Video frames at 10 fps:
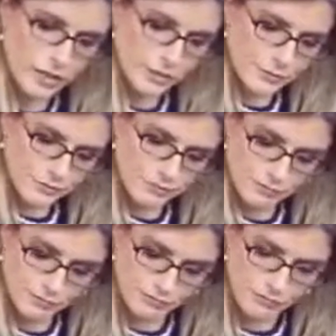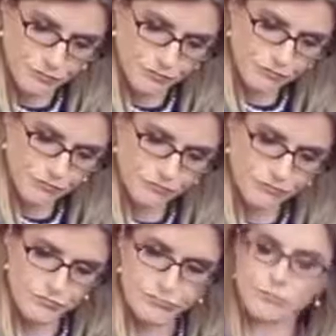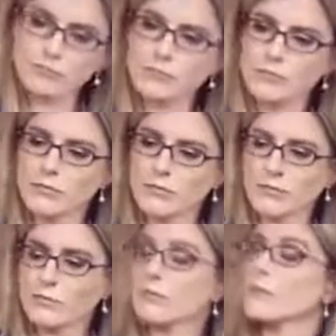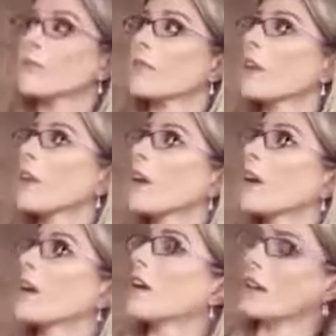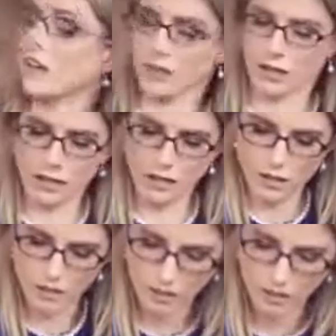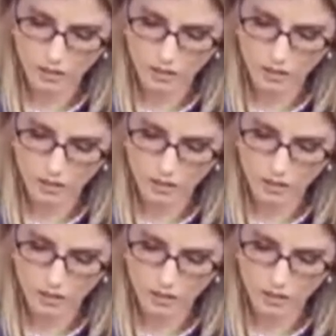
compared to people who ate a large dinner. And a solid AM meal is